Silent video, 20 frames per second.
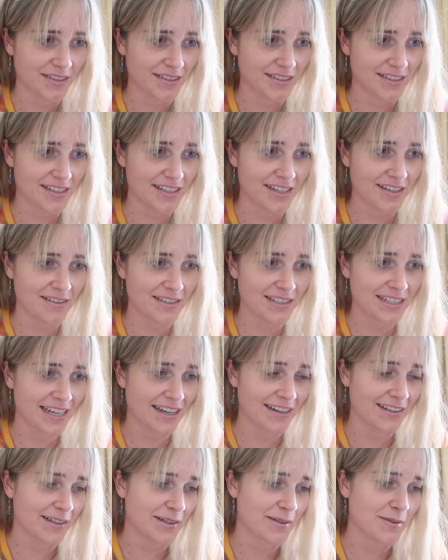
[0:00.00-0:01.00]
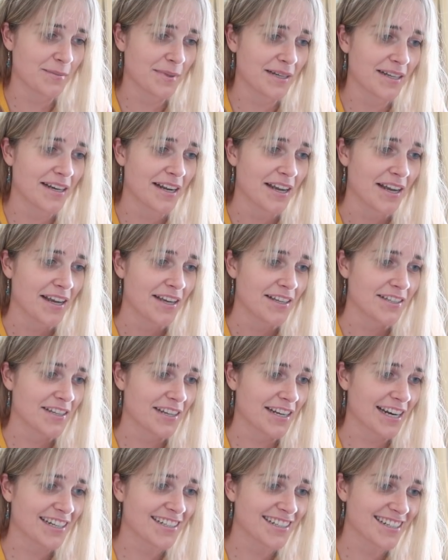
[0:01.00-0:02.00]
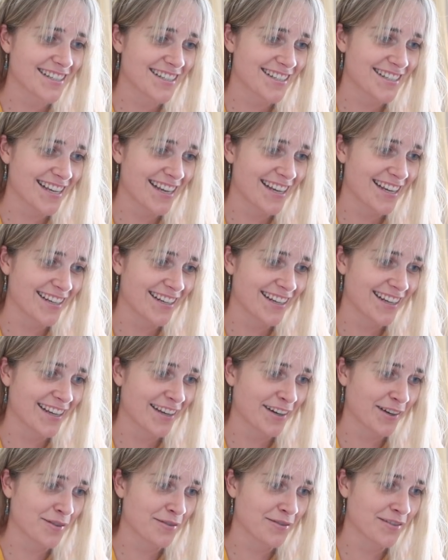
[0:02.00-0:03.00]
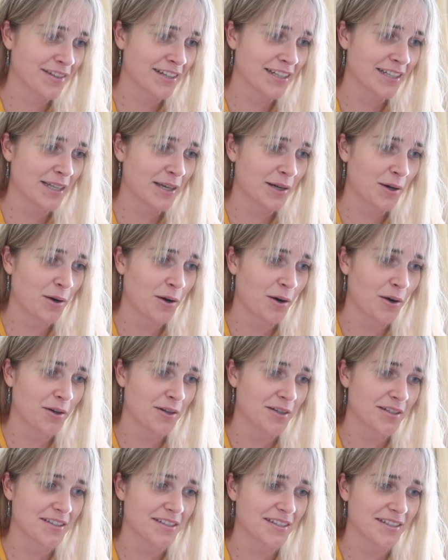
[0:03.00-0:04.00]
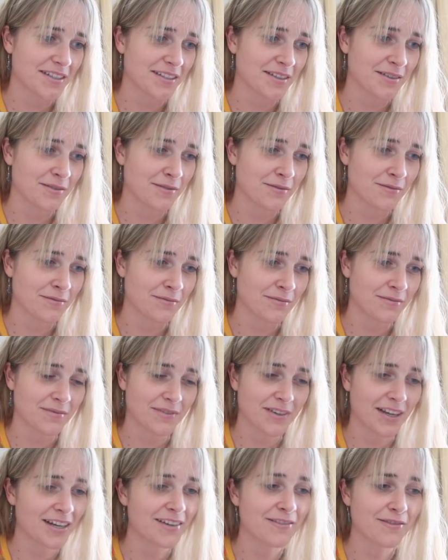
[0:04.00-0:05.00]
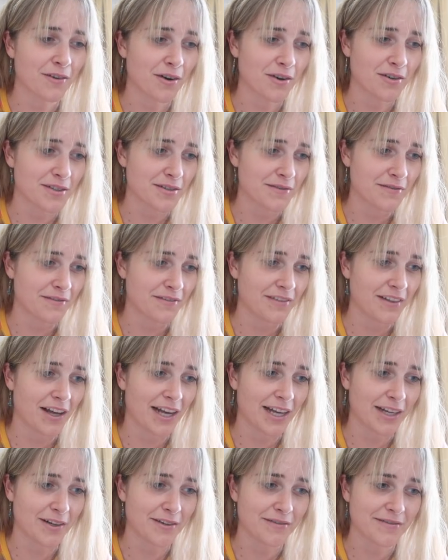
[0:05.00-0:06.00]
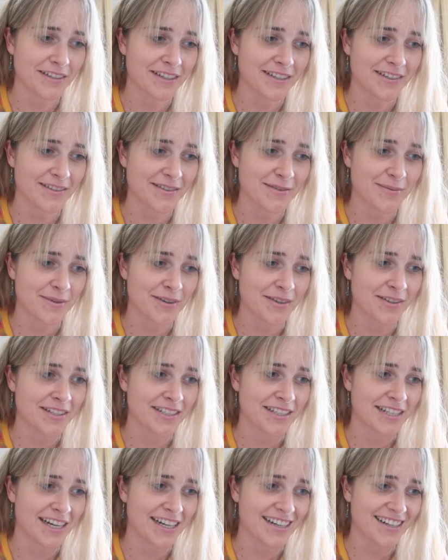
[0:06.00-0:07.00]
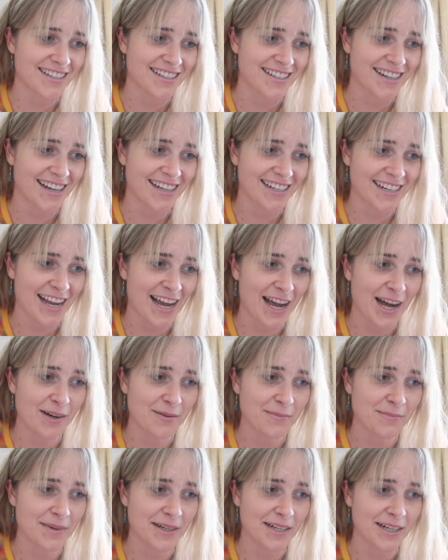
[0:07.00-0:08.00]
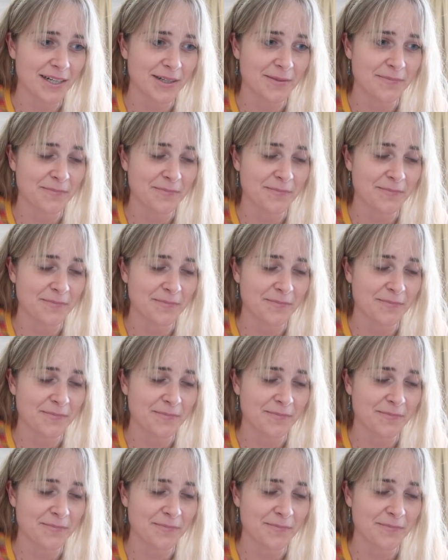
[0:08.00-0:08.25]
Slow it down a little bit. So you can actually see it getting really hot, kind of rocks flying off it. Well, we're on the dark side now, but